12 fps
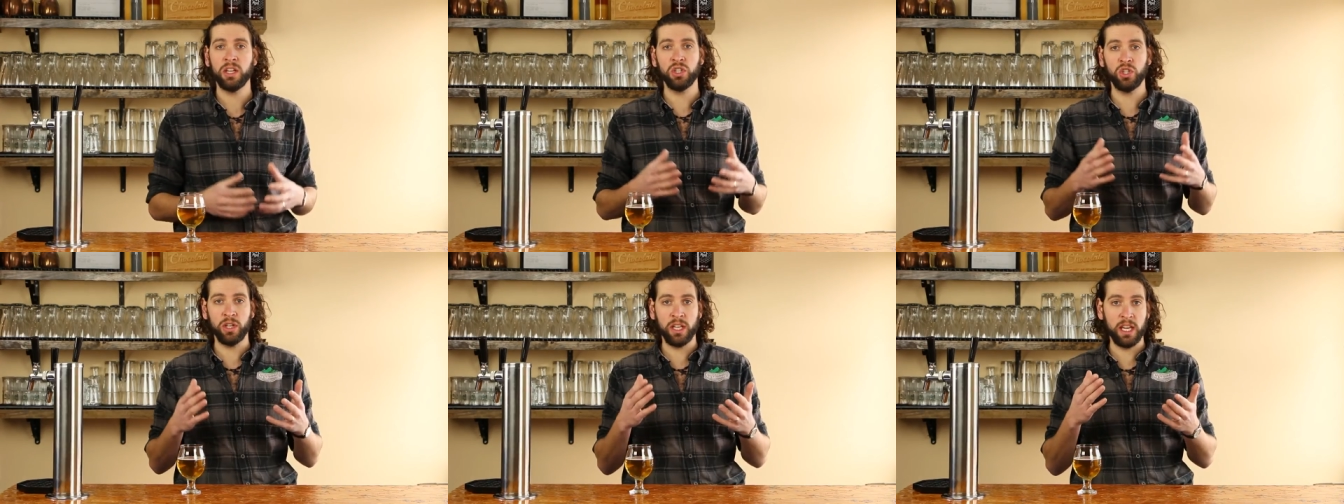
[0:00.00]

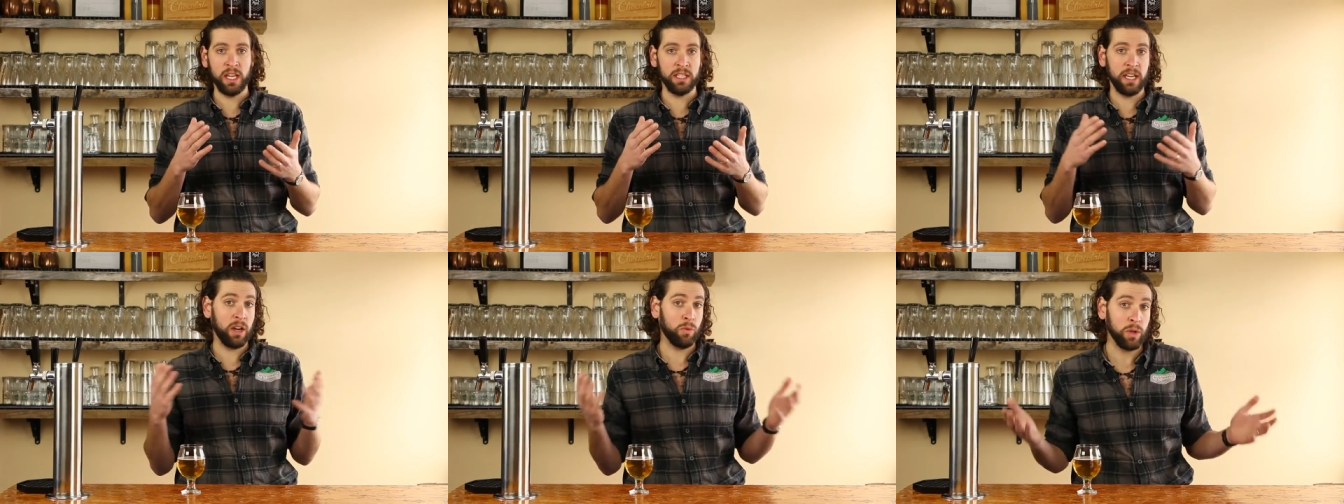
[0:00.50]
Should he
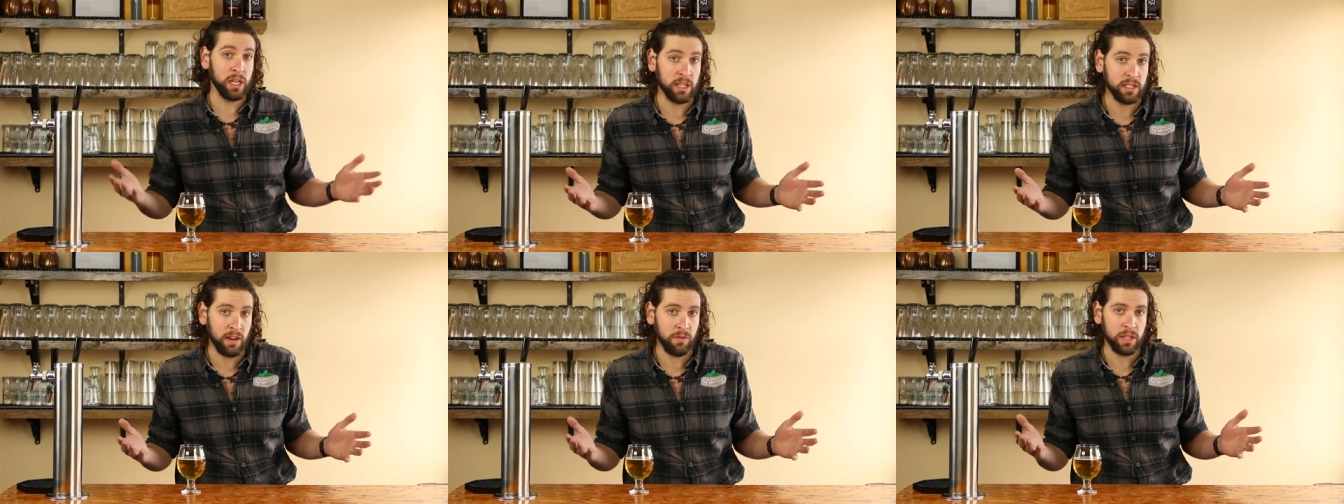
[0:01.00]
take
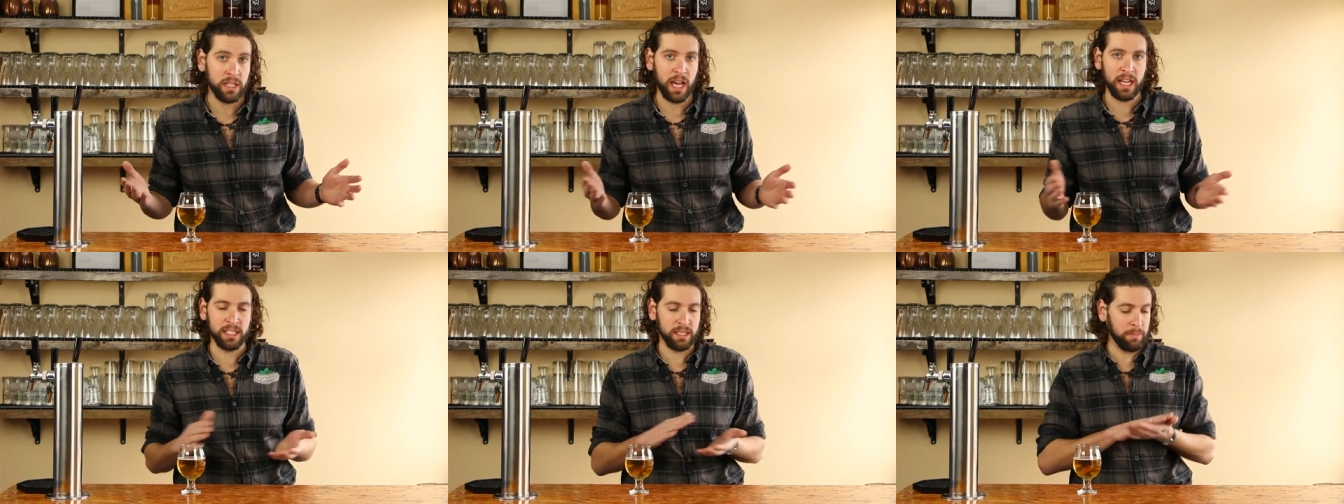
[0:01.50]
readings every
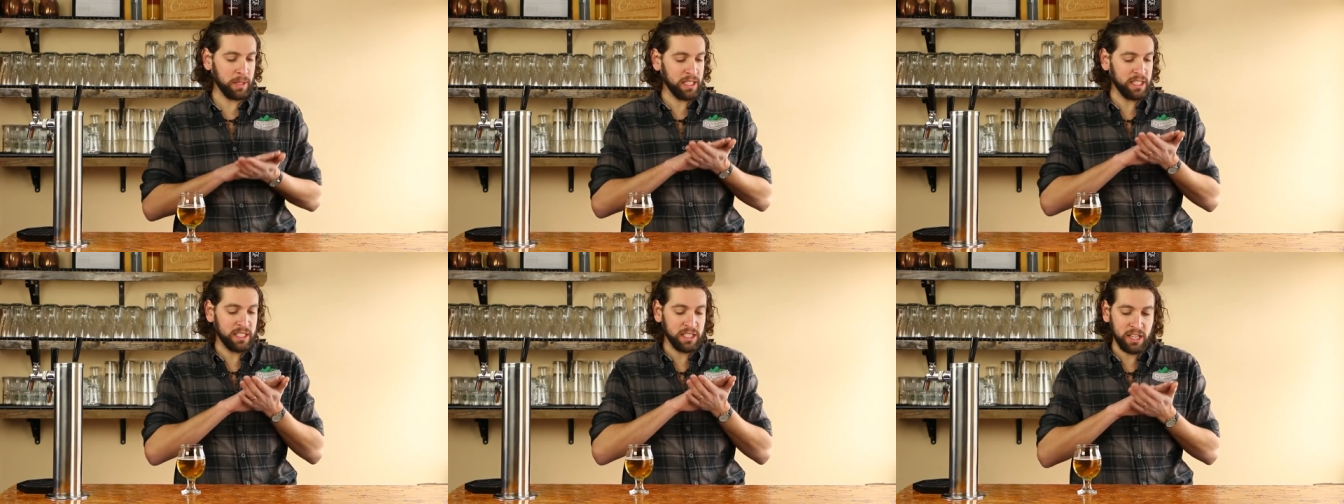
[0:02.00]
day and simply
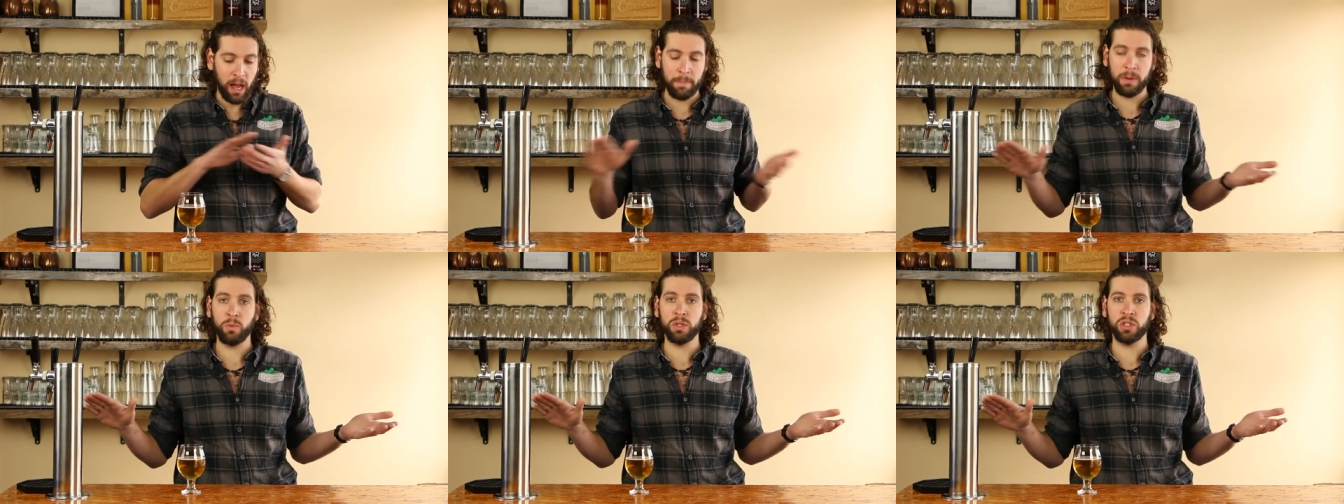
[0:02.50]

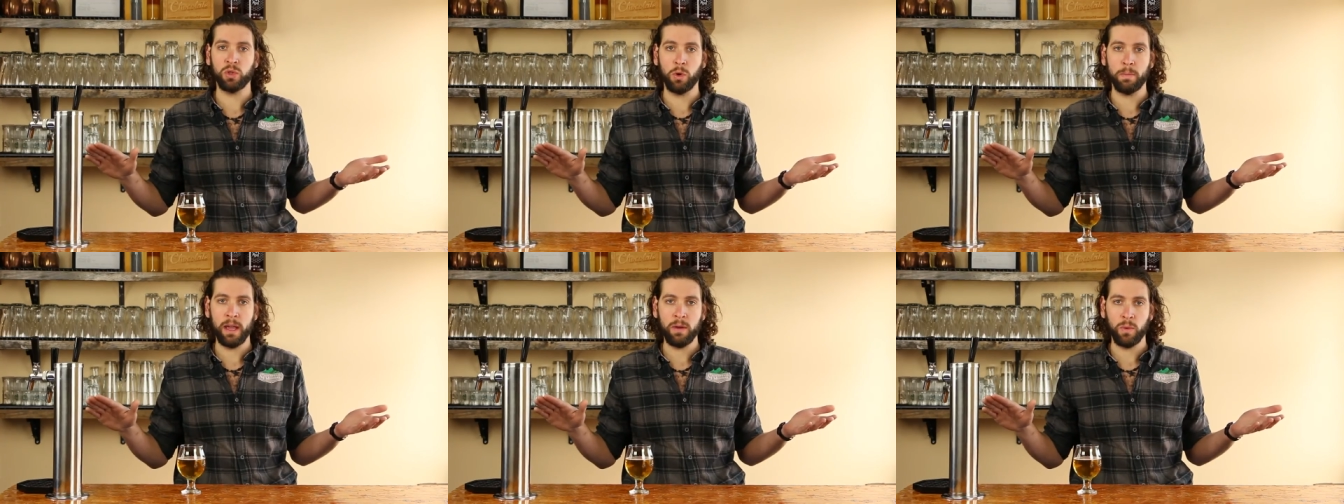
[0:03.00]
stop it with
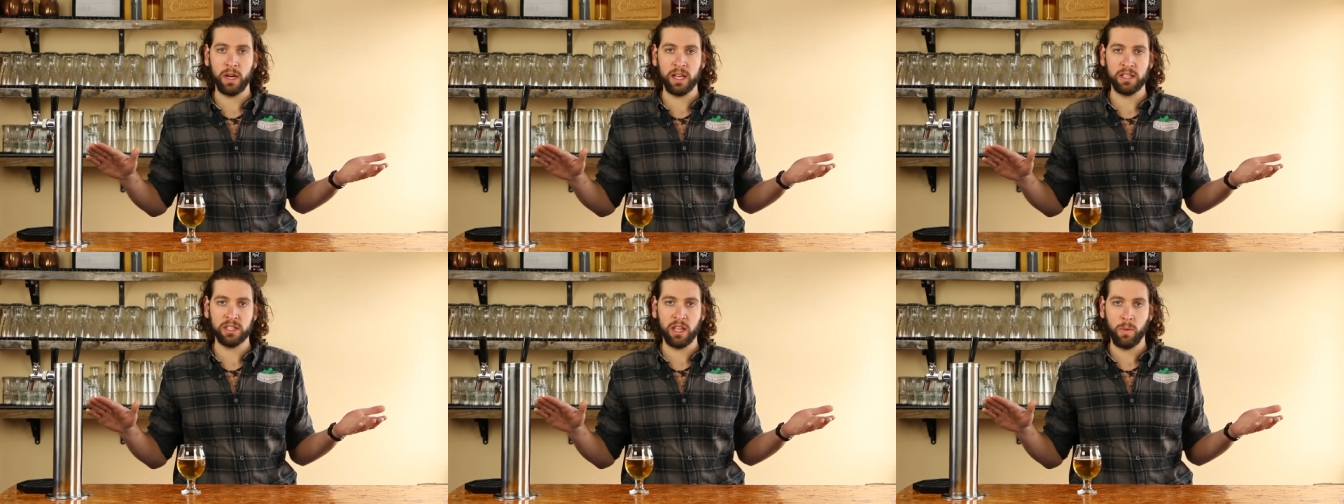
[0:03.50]
sorbate when it
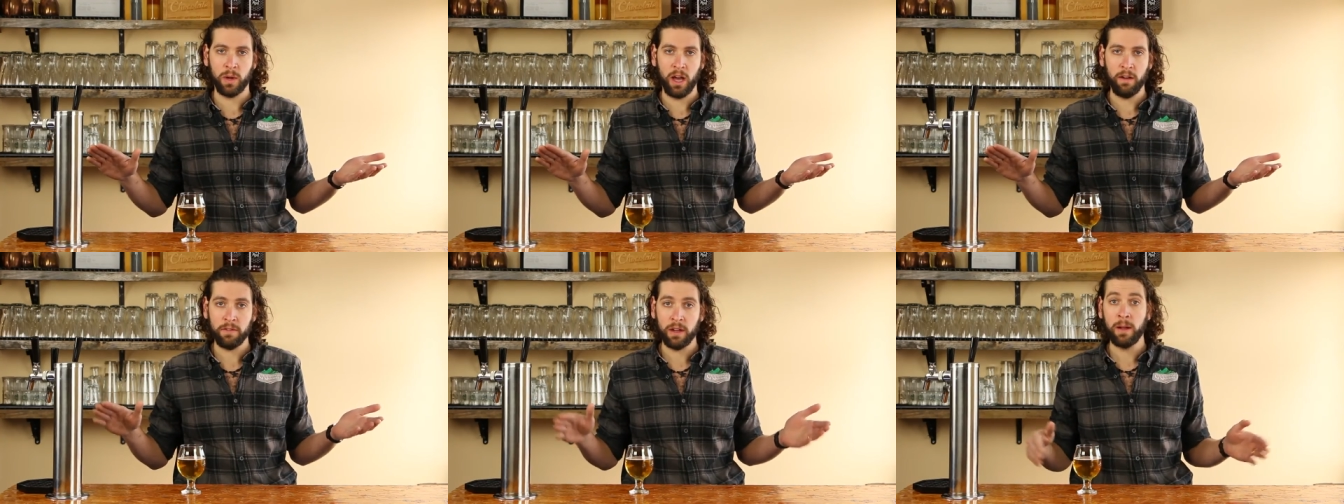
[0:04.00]
gets low
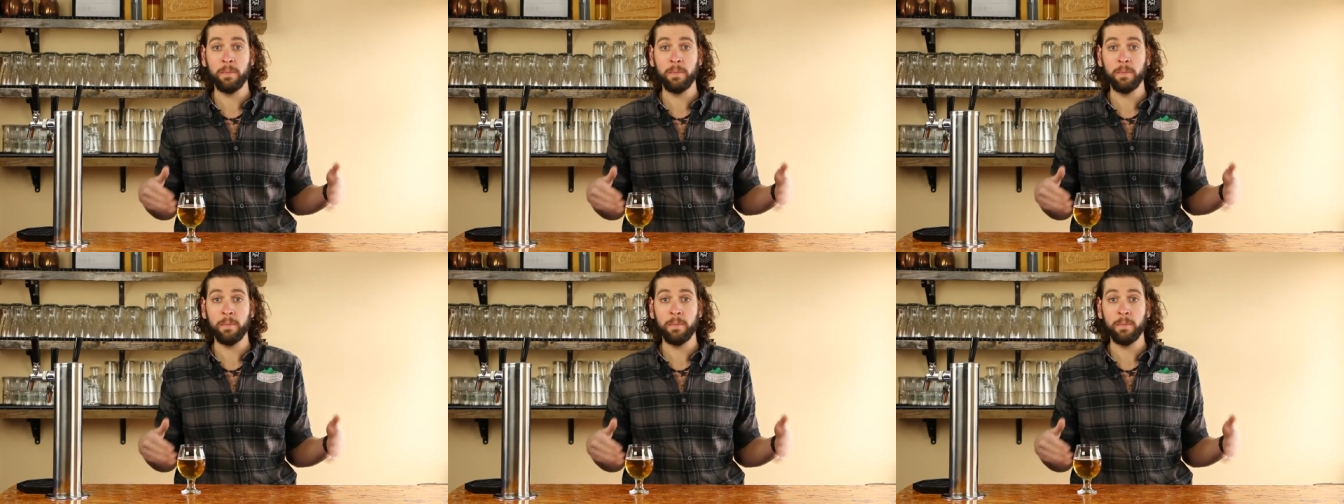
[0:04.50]
enough?